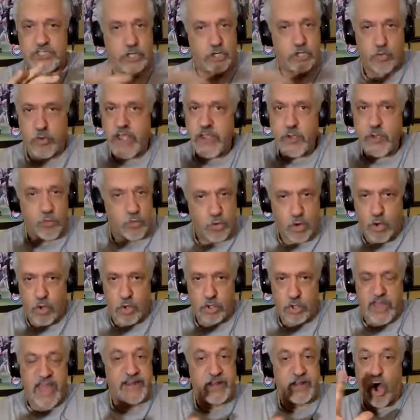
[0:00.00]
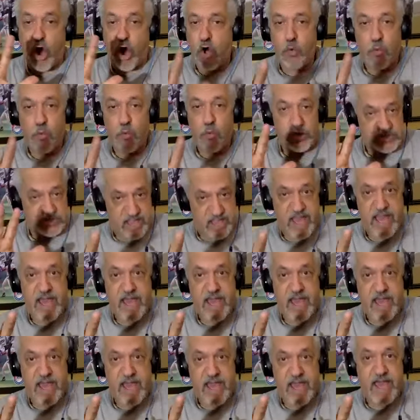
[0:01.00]
a great role and always
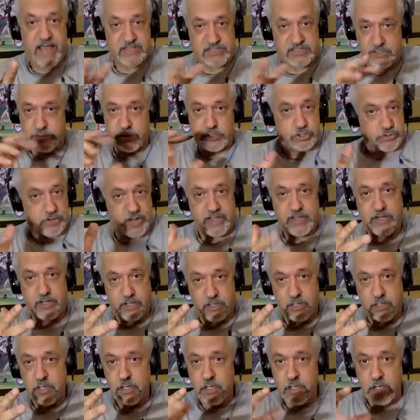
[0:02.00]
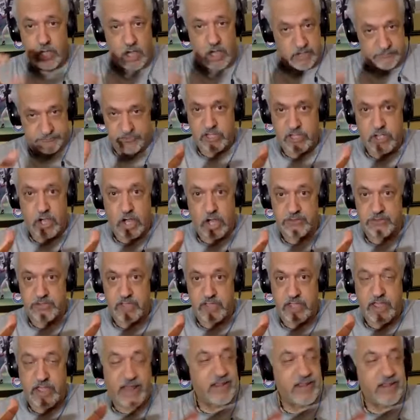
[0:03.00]
has in the training of
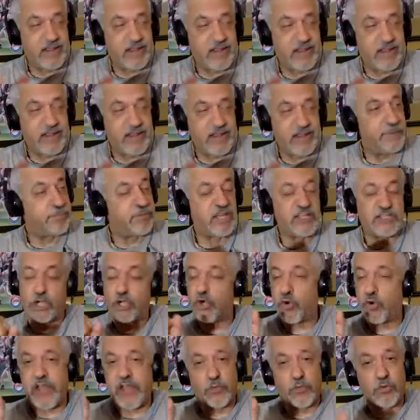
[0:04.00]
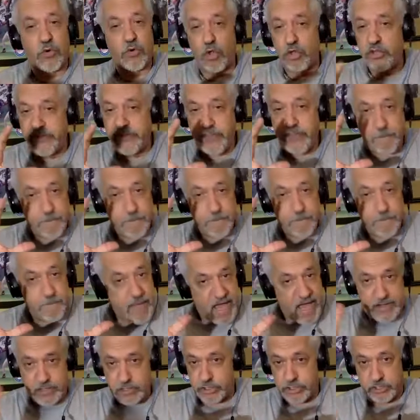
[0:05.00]
Deontay. And he plays a great role in the
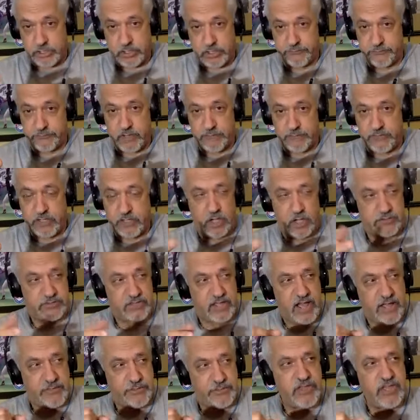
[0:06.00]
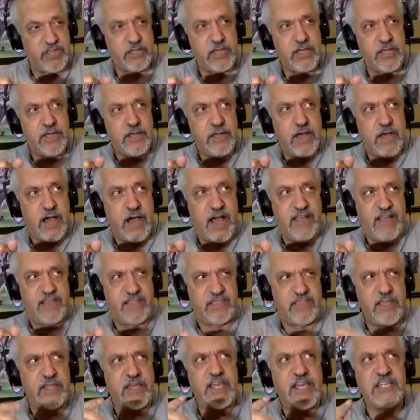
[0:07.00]
managing of Deontay.
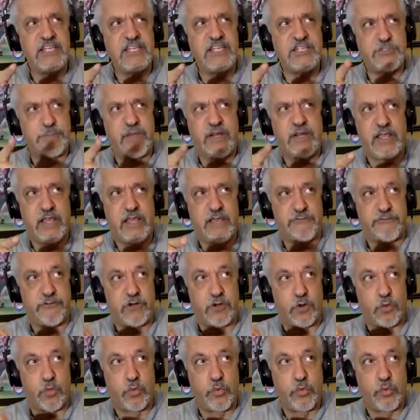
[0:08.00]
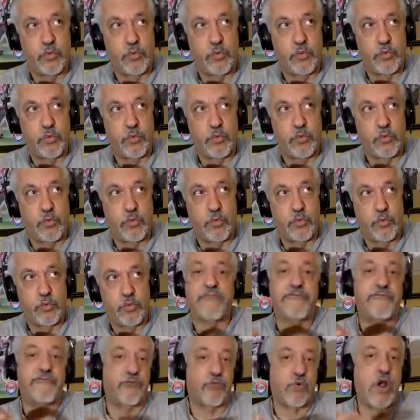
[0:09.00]
I think he's been given a really
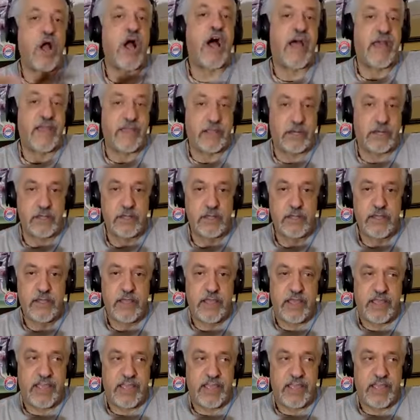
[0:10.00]
rough ride